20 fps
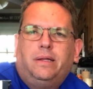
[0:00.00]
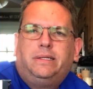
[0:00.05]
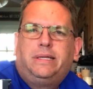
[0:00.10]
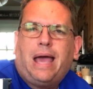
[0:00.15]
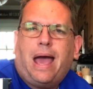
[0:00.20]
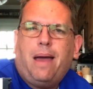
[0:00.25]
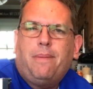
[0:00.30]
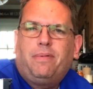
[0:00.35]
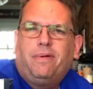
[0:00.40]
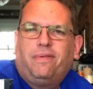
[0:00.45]

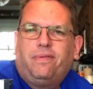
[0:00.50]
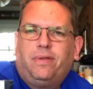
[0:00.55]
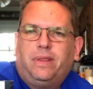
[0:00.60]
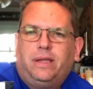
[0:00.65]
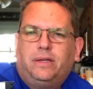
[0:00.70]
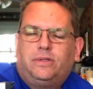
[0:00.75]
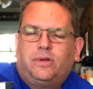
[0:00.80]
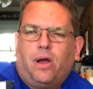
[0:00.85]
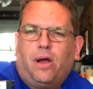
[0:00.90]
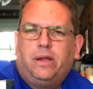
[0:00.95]
Tapper for
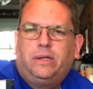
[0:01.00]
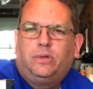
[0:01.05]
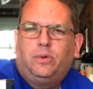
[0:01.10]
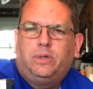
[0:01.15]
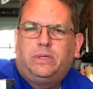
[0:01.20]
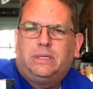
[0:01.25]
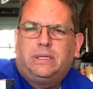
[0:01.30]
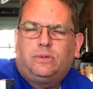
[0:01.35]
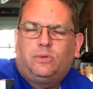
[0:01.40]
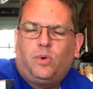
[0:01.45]
the Atari
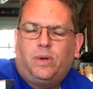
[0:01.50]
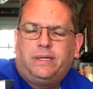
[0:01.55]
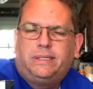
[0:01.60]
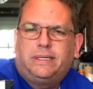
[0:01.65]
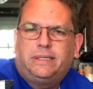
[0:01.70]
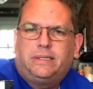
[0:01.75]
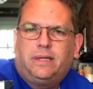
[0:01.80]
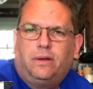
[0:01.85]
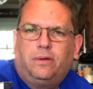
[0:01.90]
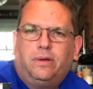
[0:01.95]

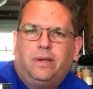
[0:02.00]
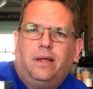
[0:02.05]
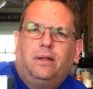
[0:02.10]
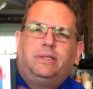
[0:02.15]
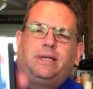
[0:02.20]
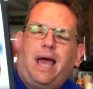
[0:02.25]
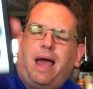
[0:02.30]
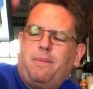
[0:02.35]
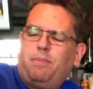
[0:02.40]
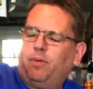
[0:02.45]
2600. Now,
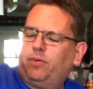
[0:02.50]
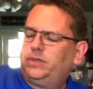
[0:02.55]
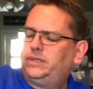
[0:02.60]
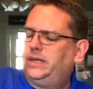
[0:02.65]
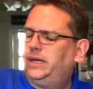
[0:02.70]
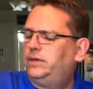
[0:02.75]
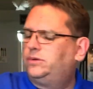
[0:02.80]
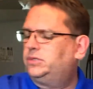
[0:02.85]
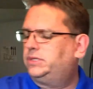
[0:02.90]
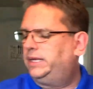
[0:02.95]
Tapper was
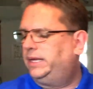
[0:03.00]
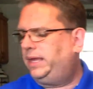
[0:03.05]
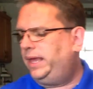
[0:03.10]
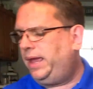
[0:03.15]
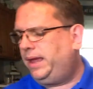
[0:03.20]
an interesting